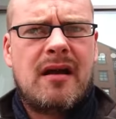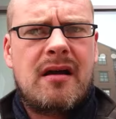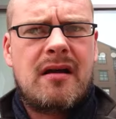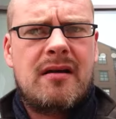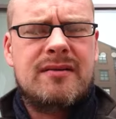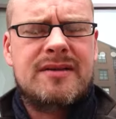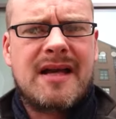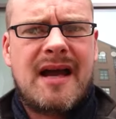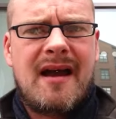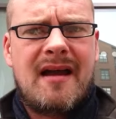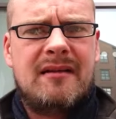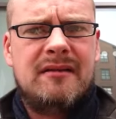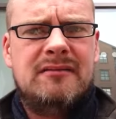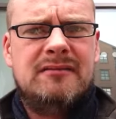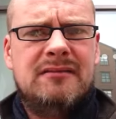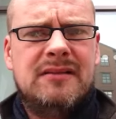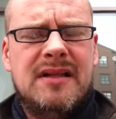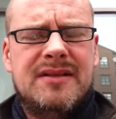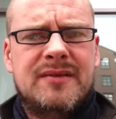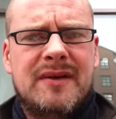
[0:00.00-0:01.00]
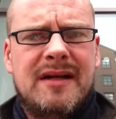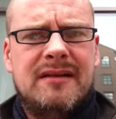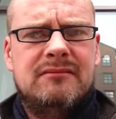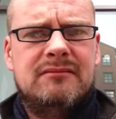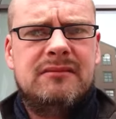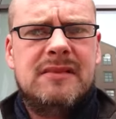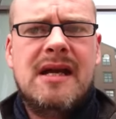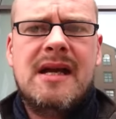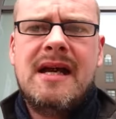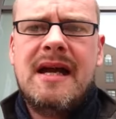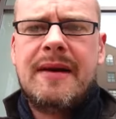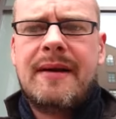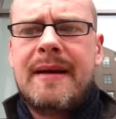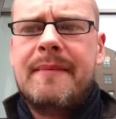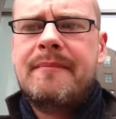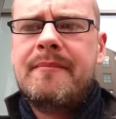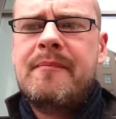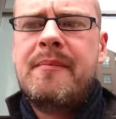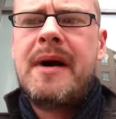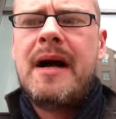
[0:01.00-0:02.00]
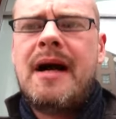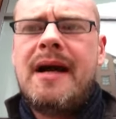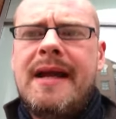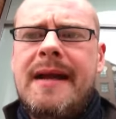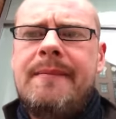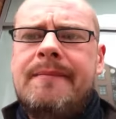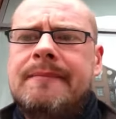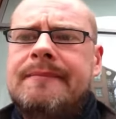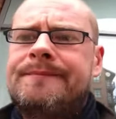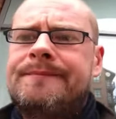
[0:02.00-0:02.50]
hotel as well. Anyway, bye.